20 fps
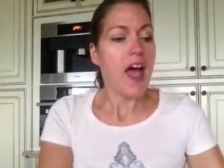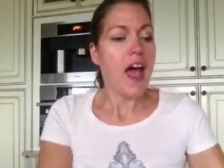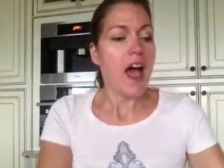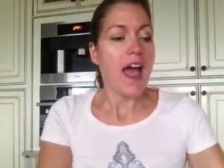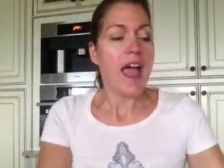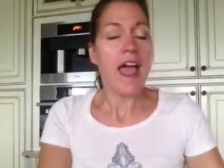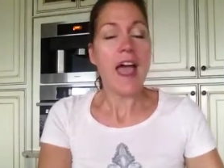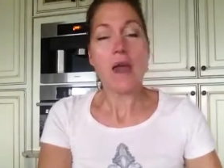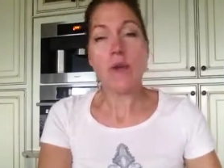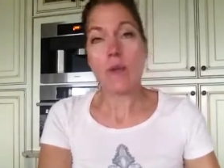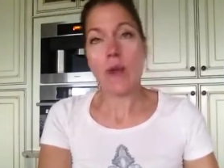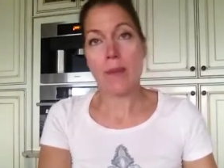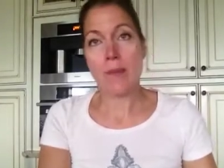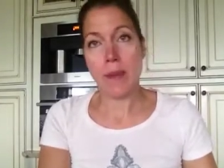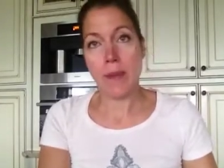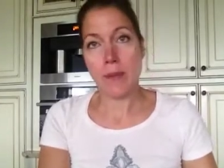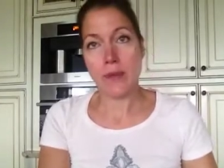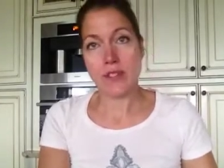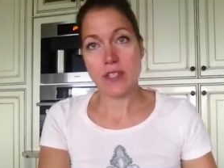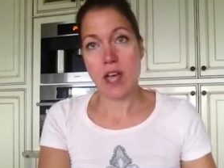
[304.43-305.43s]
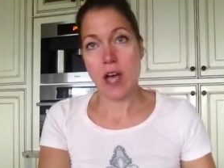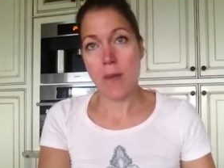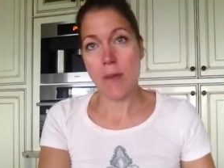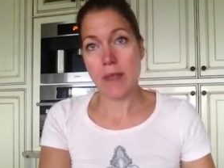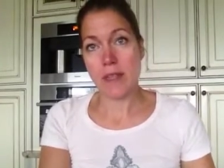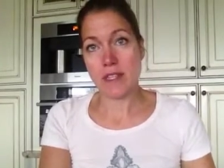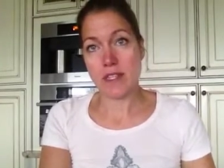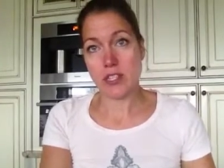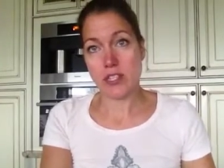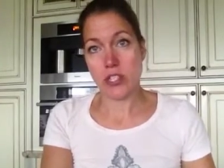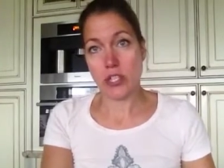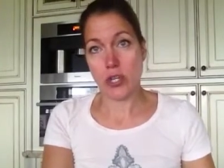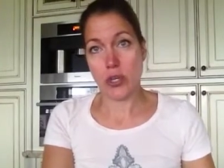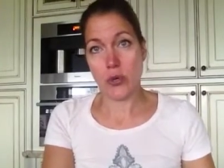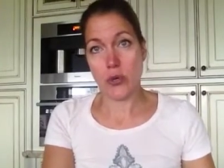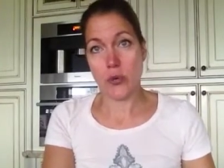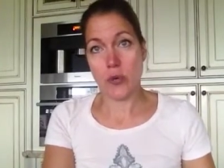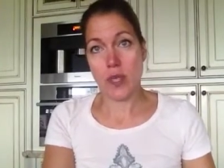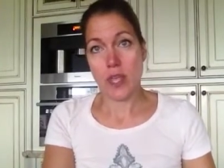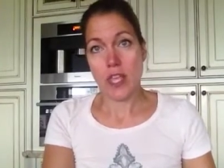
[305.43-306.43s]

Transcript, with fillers: I had read people's comments too,